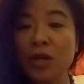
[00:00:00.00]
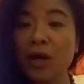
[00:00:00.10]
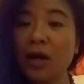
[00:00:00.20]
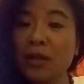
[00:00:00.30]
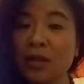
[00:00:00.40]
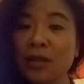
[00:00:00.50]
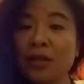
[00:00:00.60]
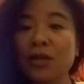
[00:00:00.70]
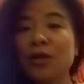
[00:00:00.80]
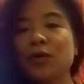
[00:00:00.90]
And then,
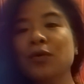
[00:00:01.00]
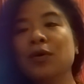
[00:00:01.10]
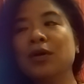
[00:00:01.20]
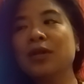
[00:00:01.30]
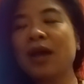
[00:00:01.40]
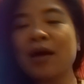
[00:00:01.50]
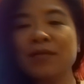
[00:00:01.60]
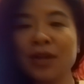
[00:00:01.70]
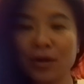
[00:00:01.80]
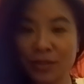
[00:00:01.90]
they have
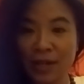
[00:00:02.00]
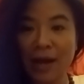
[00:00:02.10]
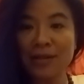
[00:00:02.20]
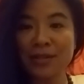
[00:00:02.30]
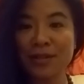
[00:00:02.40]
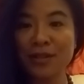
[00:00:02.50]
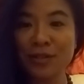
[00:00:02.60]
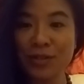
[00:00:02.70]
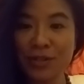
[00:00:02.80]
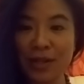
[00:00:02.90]
the audacity
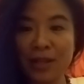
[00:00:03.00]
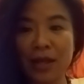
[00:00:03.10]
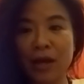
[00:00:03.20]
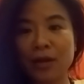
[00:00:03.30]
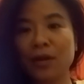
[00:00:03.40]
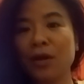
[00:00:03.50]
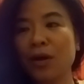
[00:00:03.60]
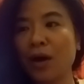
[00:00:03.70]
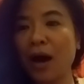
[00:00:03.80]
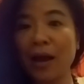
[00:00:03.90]
to say that
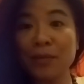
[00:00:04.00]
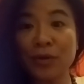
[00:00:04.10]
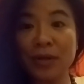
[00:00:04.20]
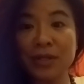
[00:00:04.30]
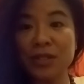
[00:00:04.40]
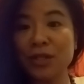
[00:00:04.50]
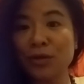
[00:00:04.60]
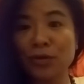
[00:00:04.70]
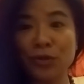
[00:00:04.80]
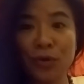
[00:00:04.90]
I'm crazy
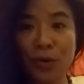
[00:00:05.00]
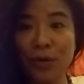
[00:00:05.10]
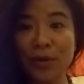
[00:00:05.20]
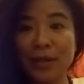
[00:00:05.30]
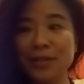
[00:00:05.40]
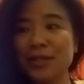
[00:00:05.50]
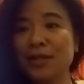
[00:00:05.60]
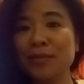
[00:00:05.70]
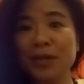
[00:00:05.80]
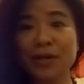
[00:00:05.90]
or you're
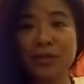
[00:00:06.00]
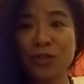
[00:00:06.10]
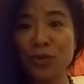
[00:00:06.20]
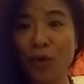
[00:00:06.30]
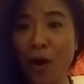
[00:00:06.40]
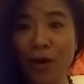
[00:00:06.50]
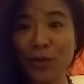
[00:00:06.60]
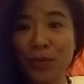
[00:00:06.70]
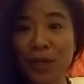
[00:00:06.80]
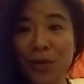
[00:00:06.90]
crazy because you are
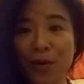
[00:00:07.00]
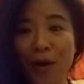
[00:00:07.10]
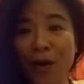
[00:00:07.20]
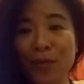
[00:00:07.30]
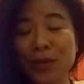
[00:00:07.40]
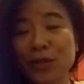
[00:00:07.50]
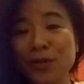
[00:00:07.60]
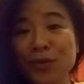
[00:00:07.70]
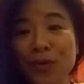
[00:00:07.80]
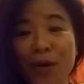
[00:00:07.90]
the way you are when
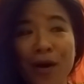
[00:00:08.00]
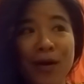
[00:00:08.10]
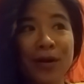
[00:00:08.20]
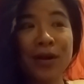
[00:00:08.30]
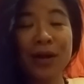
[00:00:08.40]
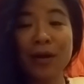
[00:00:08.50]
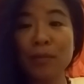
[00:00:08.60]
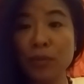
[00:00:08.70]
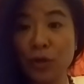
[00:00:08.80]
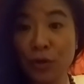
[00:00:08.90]
you are
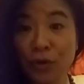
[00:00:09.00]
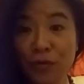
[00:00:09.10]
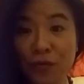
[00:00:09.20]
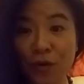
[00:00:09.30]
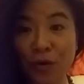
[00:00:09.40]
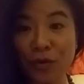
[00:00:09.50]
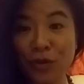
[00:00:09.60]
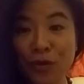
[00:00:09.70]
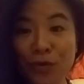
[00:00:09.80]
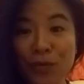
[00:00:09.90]
beautiful.
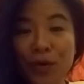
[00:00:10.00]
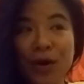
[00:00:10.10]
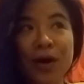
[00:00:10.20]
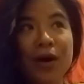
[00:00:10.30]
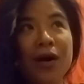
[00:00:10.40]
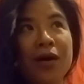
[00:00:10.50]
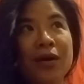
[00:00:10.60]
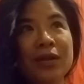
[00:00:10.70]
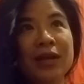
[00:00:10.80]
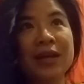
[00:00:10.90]
You
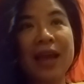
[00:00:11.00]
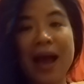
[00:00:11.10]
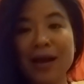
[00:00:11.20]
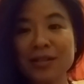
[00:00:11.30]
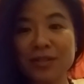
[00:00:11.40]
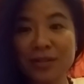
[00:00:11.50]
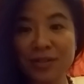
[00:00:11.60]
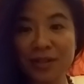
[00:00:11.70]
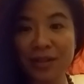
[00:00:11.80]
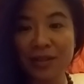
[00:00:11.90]
are like
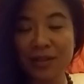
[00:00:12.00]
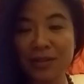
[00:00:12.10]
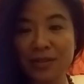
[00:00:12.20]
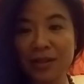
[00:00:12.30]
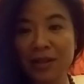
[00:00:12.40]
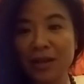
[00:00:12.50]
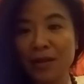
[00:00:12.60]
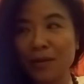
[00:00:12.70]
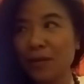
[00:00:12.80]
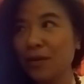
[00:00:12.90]
accessing these
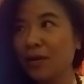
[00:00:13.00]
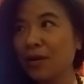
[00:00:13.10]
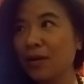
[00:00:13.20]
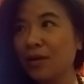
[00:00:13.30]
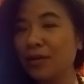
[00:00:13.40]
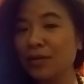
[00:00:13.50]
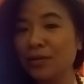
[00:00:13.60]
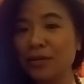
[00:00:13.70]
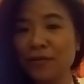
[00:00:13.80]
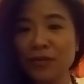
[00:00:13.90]

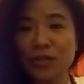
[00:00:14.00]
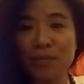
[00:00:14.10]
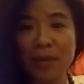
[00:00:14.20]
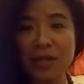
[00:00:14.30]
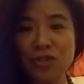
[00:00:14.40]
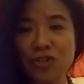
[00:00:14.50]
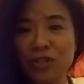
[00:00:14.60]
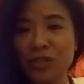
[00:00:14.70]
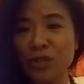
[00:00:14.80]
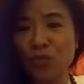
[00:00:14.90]
different
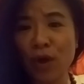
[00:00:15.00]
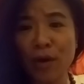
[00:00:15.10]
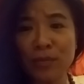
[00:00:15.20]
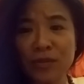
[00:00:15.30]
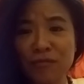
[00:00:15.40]
dimensions and realms of